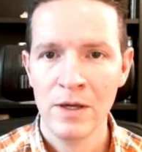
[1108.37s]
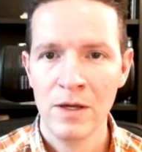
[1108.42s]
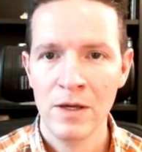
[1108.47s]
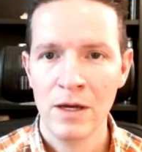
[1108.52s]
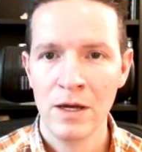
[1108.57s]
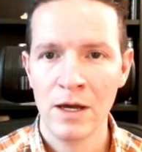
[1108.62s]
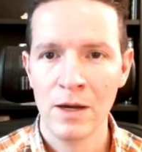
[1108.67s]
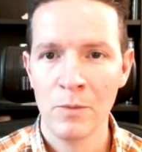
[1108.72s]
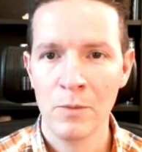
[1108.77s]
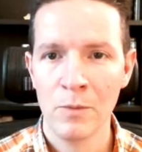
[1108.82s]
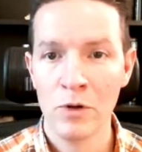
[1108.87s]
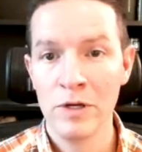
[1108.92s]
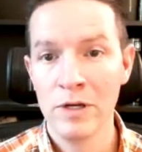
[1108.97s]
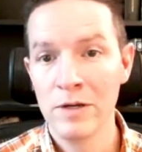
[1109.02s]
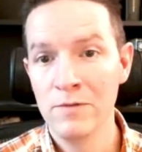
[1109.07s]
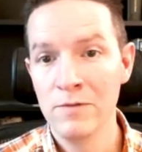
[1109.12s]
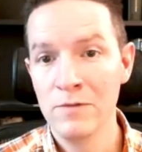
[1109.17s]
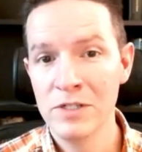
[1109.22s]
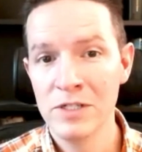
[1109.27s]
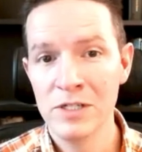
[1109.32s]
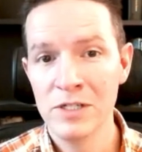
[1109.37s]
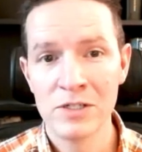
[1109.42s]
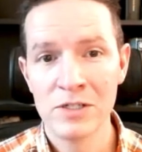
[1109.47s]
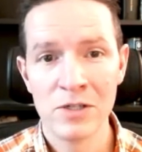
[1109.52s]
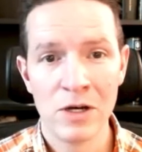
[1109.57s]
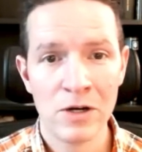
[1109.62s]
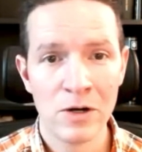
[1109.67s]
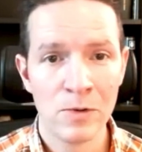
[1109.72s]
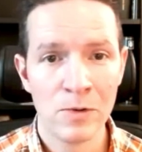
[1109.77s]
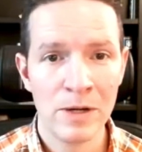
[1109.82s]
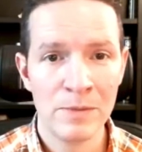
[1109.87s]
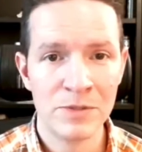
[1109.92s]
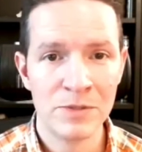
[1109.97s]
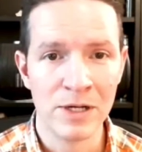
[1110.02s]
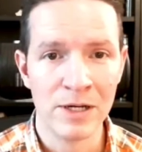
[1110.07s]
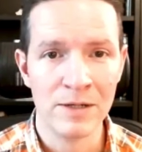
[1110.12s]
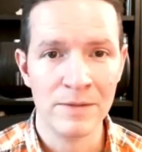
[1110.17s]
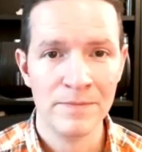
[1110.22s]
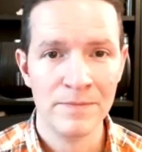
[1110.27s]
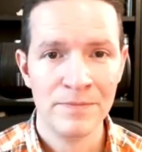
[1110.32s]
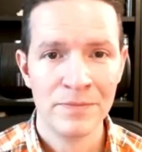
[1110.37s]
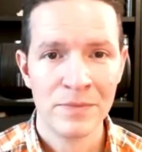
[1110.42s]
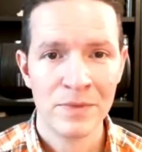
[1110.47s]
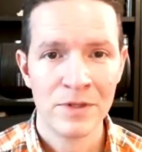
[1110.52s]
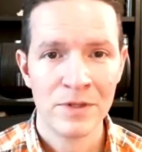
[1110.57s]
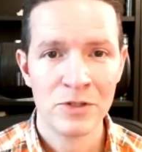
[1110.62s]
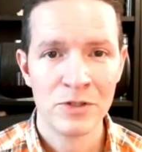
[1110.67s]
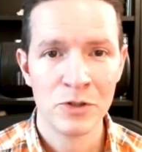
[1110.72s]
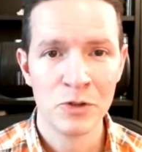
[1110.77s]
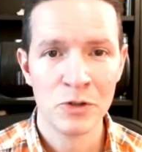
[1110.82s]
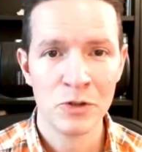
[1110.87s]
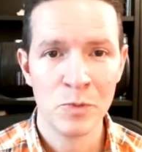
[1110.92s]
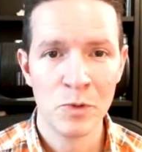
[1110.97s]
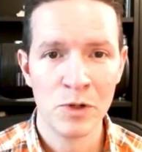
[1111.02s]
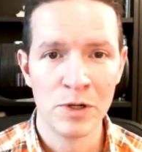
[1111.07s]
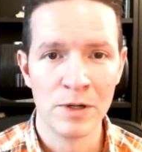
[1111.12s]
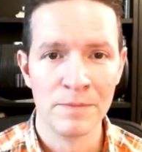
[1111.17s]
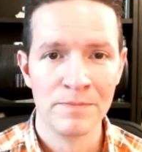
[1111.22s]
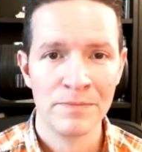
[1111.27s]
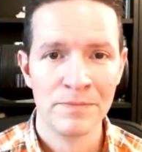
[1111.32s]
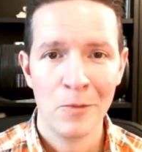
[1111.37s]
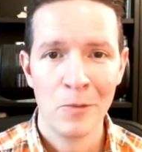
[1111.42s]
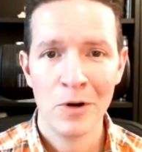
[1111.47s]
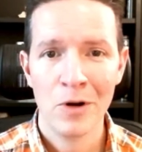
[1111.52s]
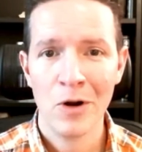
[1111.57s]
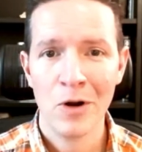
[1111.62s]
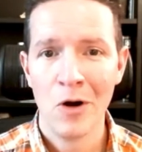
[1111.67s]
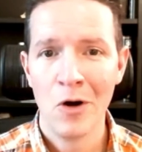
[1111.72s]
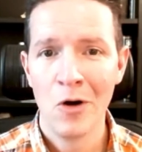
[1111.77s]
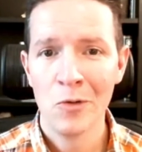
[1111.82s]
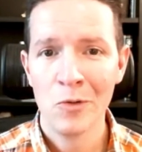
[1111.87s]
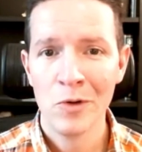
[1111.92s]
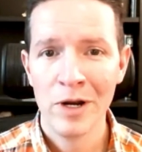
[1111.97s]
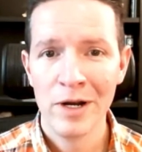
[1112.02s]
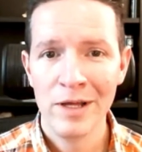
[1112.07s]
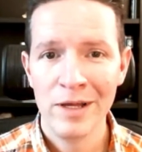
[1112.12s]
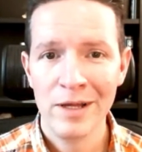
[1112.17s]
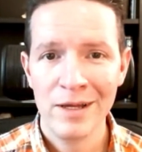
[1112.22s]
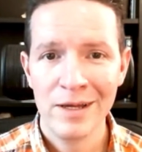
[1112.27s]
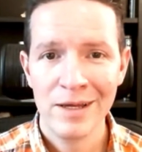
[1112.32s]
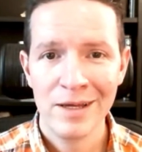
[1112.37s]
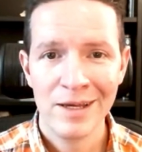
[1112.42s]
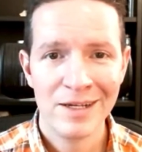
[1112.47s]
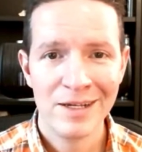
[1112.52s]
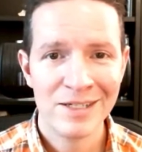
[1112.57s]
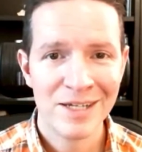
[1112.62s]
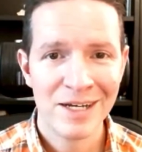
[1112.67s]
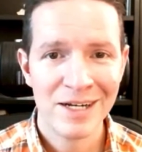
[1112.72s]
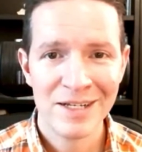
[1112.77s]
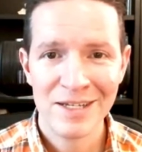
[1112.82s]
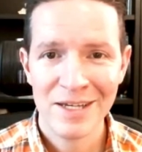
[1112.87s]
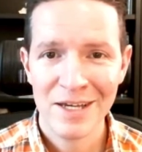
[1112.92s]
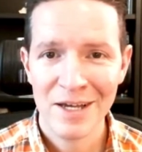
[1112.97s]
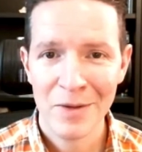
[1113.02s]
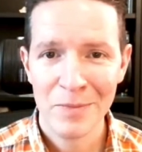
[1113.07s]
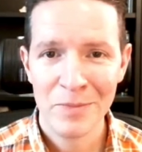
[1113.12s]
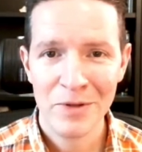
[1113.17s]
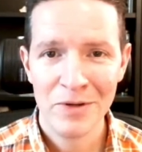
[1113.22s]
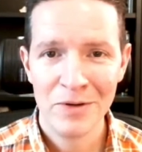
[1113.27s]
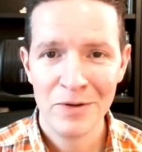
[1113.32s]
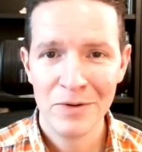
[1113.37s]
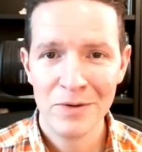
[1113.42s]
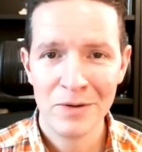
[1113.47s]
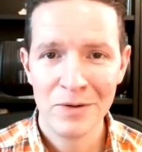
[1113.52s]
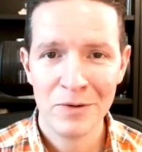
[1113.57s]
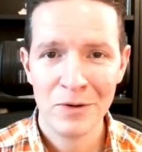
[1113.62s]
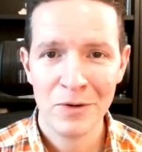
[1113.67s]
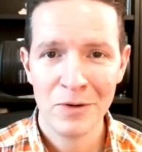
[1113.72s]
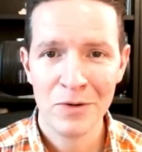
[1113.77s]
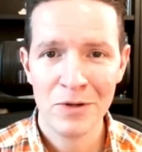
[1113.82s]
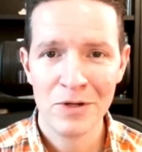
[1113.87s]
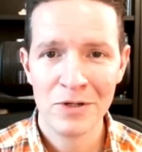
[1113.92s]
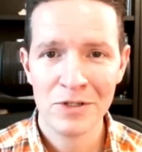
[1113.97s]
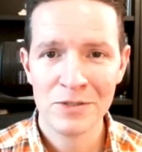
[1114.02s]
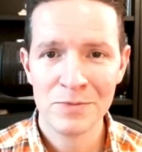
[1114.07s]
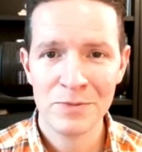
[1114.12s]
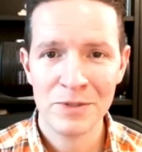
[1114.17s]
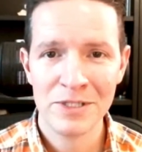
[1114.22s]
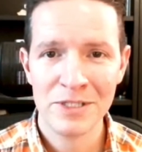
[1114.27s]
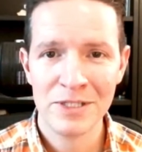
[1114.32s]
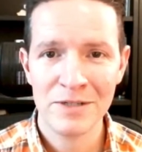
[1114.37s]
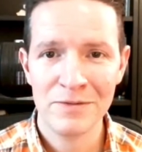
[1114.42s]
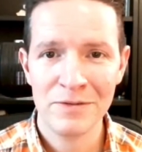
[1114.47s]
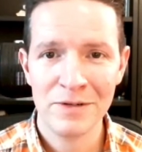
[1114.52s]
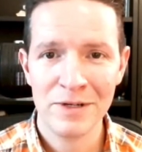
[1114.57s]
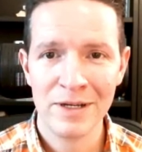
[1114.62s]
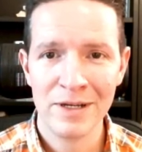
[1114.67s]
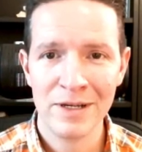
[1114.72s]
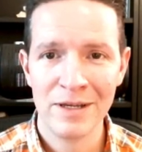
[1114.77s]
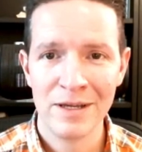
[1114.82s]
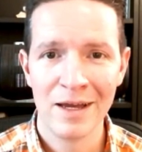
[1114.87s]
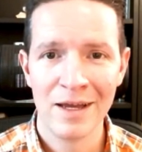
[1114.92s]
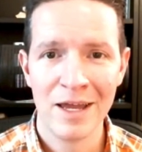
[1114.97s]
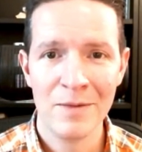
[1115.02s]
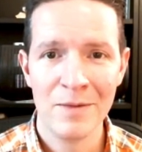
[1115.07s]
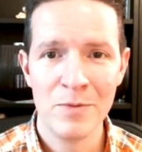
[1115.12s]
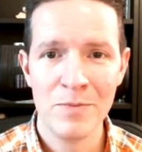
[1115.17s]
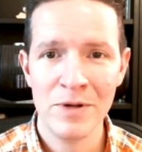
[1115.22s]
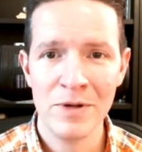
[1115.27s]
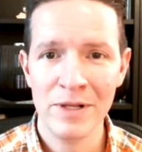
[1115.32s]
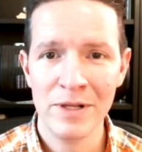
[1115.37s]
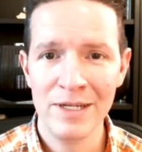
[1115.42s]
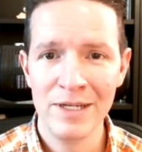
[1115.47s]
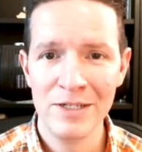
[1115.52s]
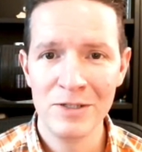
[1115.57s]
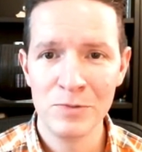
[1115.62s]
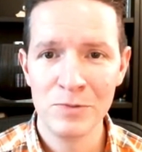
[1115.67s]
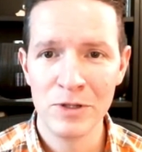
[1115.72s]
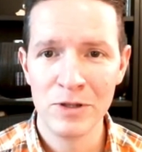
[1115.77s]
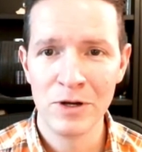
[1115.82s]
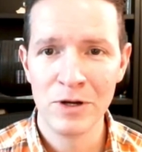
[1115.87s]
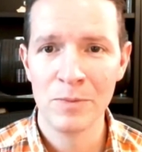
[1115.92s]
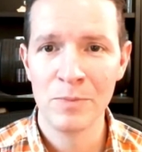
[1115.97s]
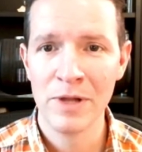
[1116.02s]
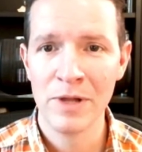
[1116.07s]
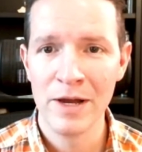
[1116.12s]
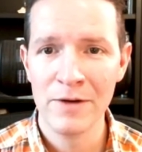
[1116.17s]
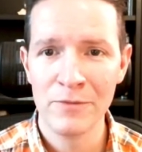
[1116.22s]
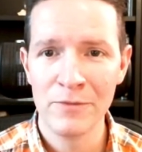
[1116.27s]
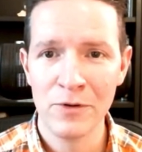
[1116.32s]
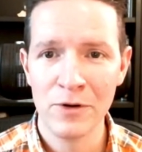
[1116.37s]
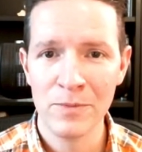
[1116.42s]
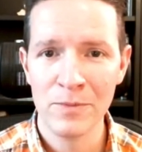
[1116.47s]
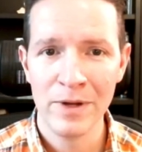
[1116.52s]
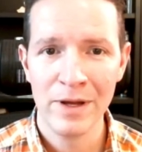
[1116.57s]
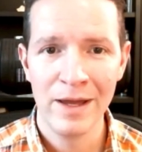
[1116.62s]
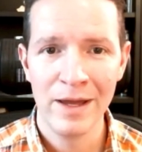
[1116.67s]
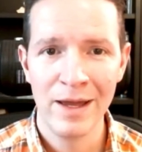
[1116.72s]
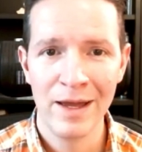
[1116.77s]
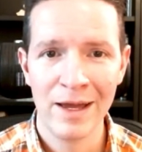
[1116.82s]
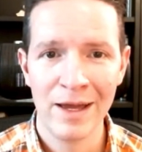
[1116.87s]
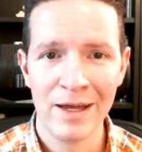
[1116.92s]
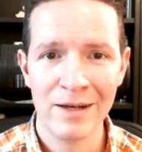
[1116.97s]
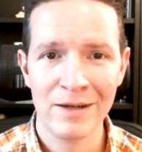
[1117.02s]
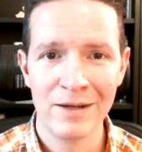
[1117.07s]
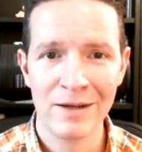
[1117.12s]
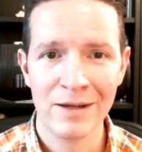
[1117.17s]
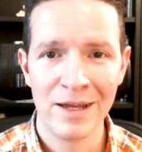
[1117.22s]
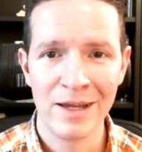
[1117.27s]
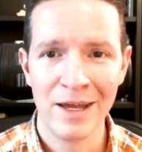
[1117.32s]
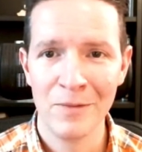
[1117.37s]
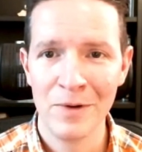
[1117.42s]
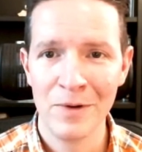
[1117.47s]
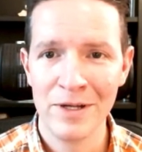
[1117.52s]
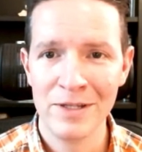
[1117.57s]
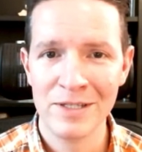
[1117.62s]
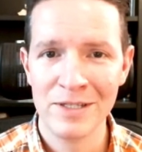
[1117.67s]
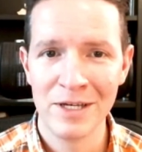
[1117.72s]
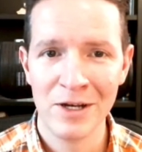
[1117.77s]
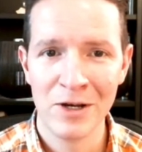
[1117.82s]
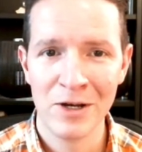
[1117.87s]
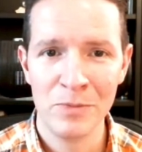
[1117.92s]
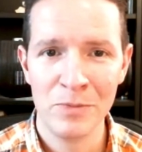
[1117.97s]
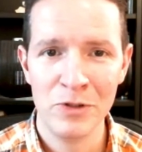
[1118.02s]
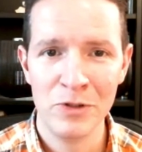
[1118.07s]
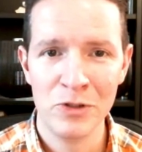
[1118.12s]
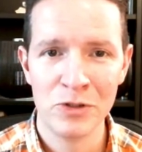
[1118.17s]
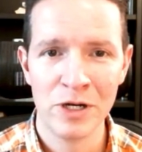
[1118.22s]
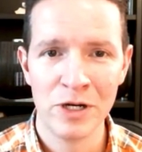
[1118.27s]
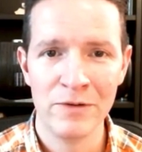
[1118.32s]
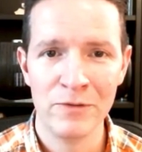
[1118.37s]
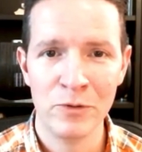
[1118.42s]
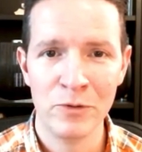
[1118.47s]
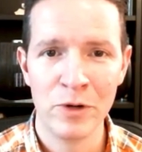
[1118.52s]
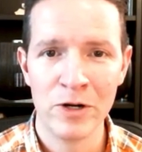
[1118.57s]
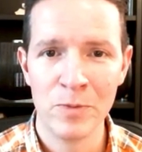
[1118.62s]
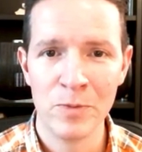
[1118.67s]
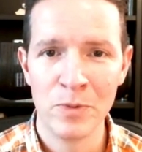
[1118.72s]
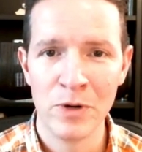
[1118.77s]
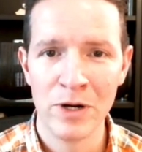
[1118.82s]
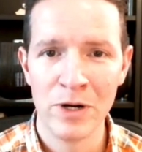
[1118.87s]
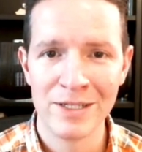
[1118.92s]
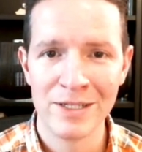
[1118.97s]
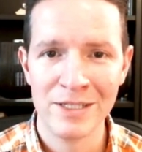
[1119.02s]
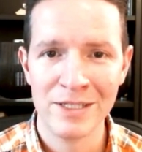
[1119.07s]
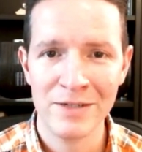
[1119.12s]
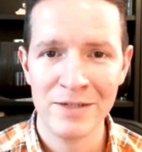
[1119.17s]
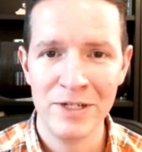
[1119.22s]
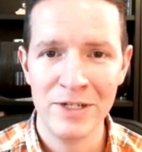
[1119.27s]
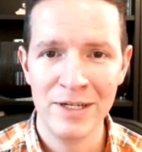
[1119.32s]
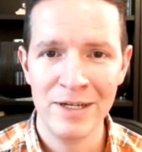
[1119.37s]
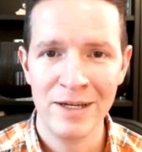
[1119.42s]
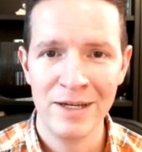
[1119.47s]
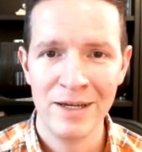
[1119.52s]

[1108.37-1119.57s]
or you can visit us on our website to learn more. We're already excited to help you grow your specific capabilities with our platform and can't wait to help you drive greater productivity